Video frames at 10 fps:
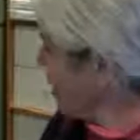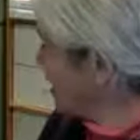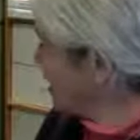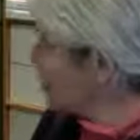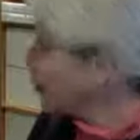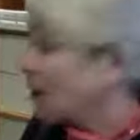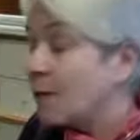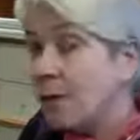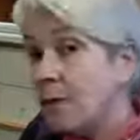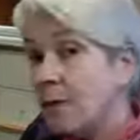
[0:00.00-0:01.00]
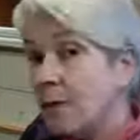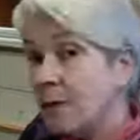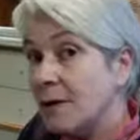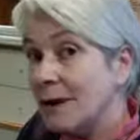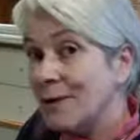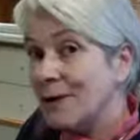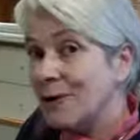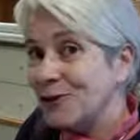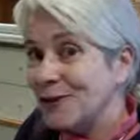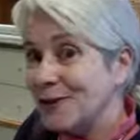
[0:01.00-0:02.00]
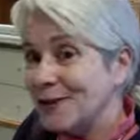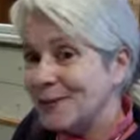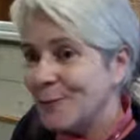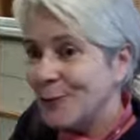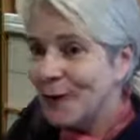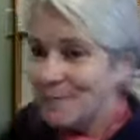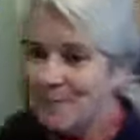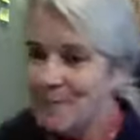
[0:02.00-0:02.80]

that's what I wrote in my journal this morning.